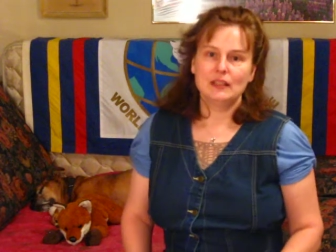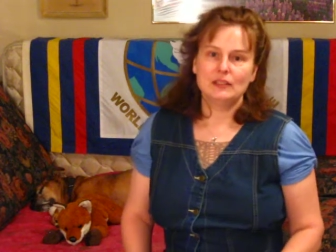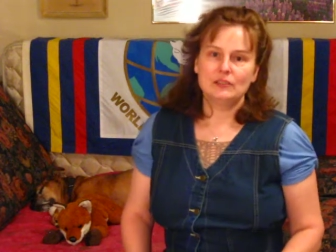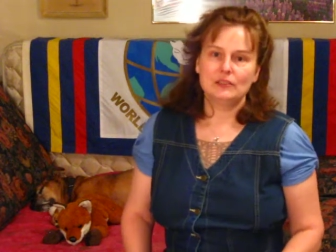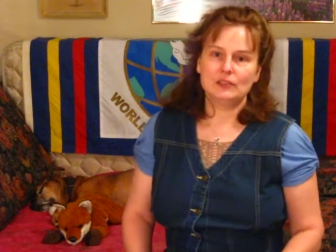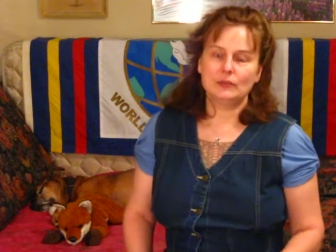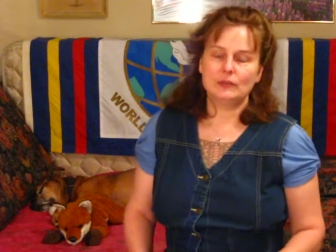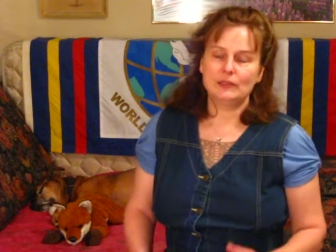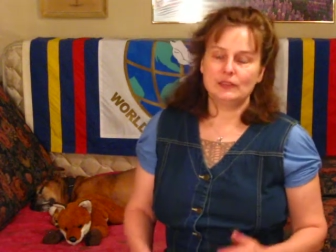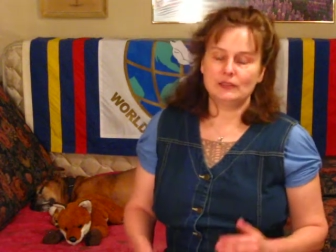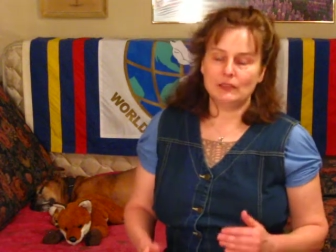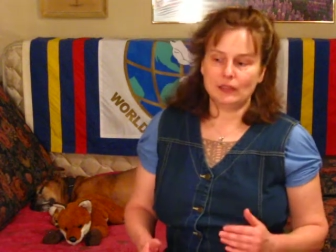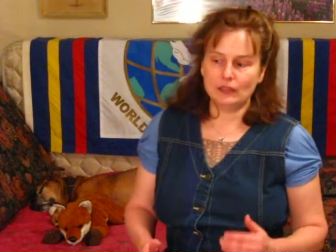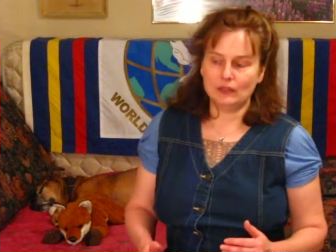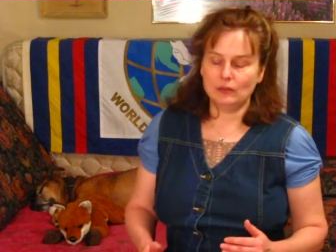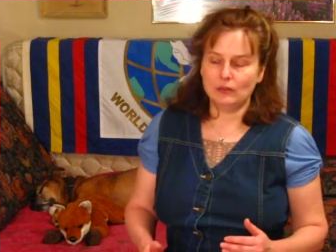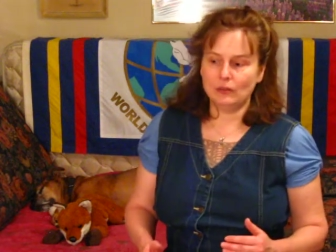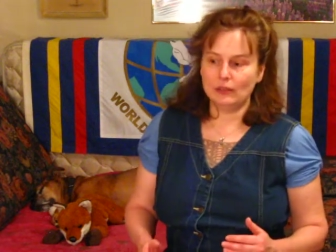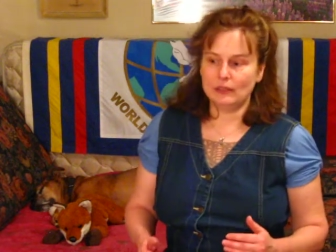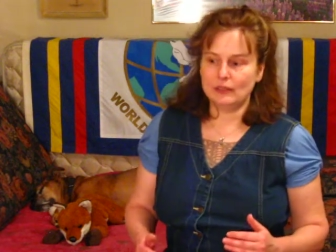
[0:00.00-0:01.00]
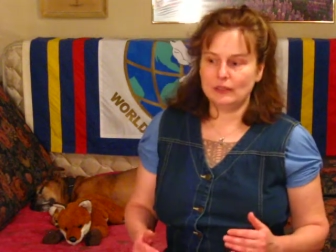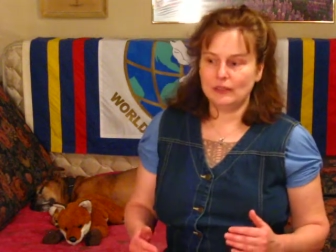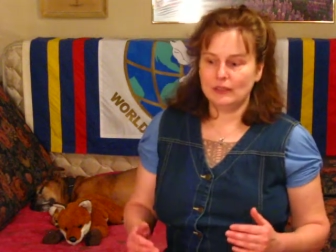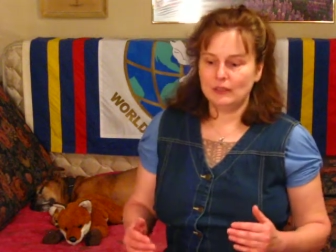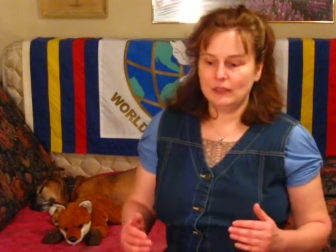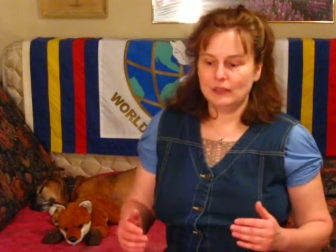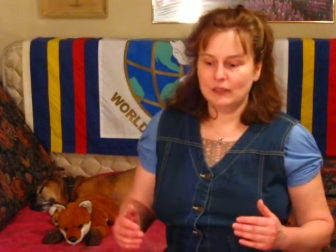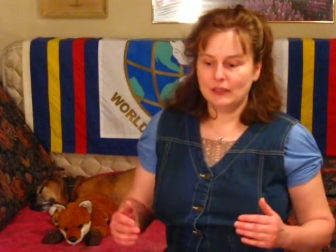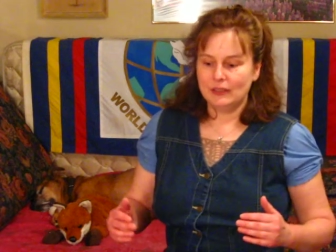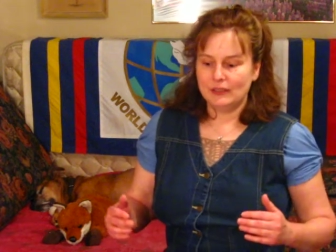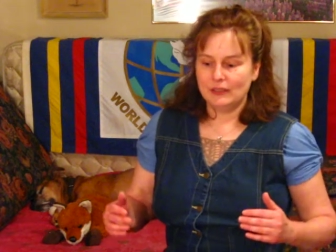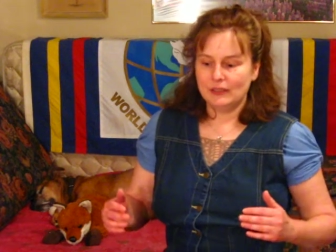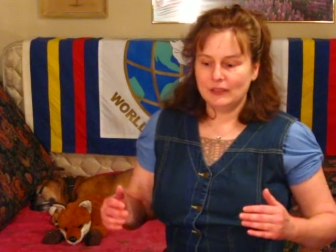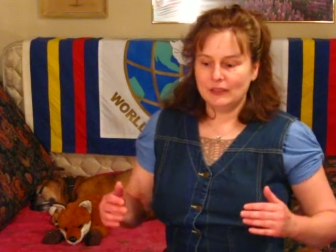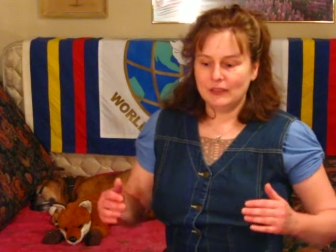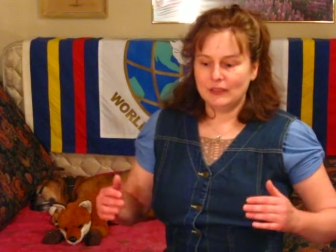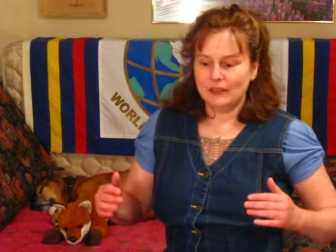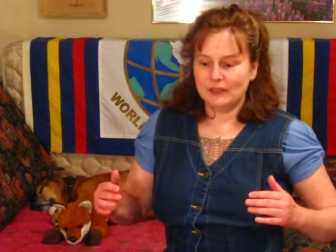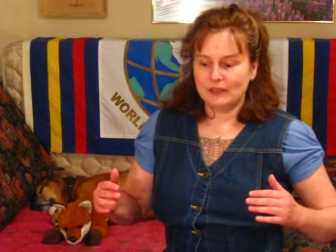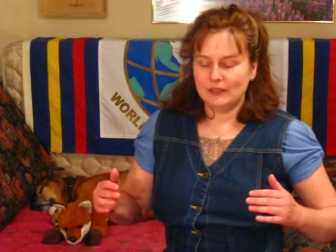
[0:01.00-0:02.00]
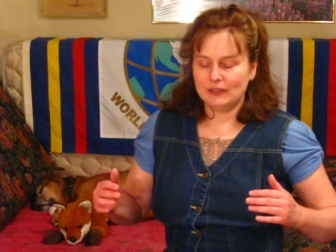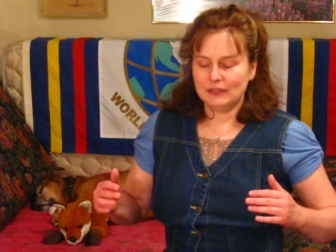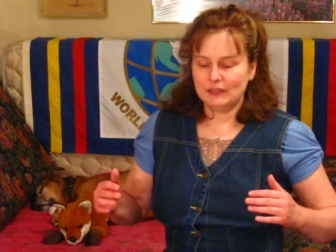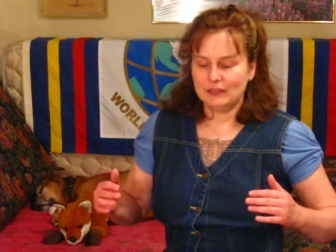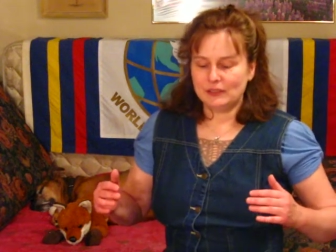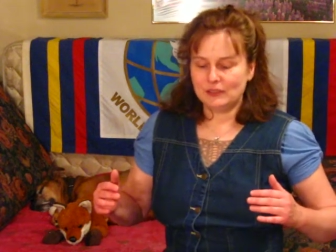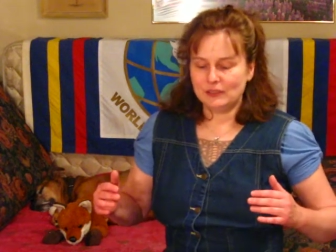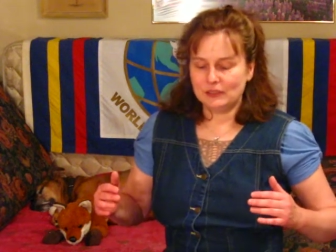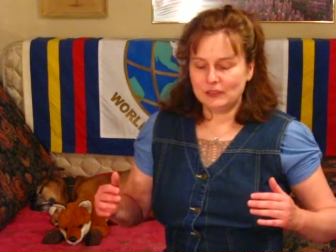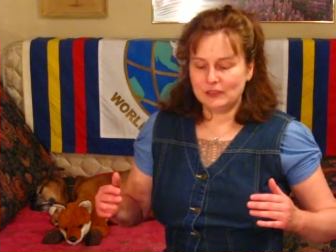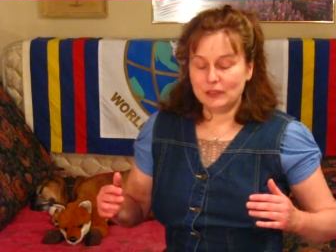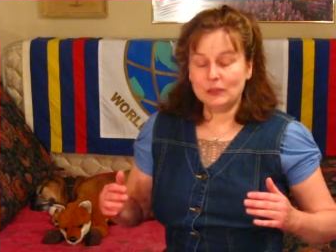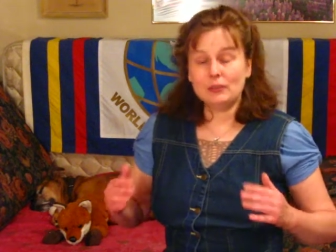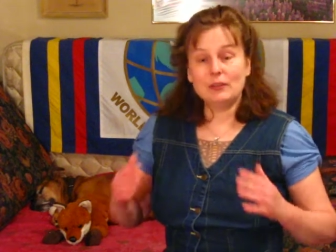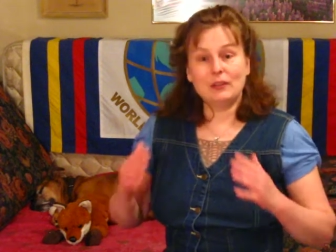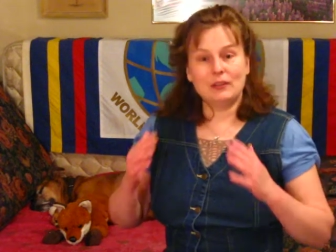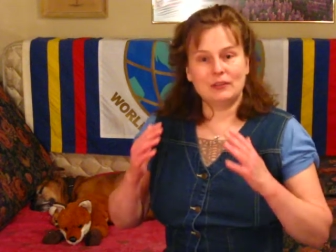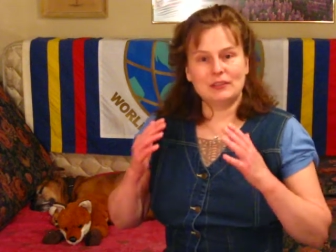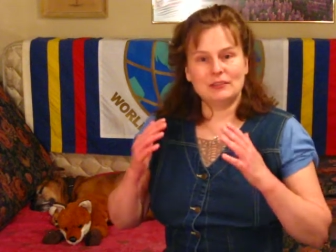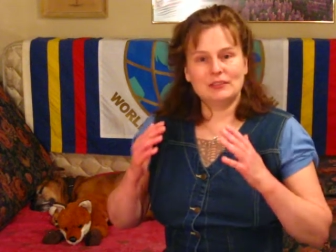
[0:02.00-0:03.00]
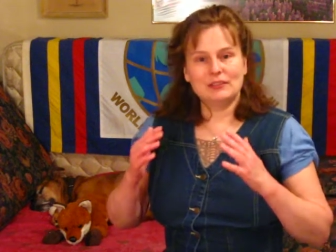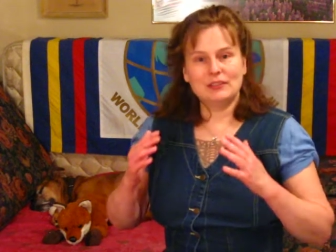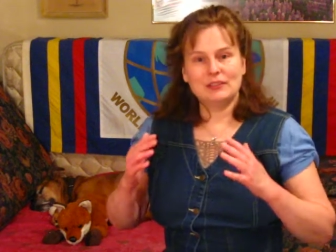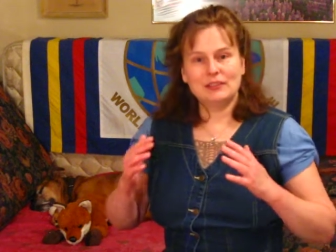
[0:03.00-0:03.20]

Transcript: So in dialogue, there's 2 goals.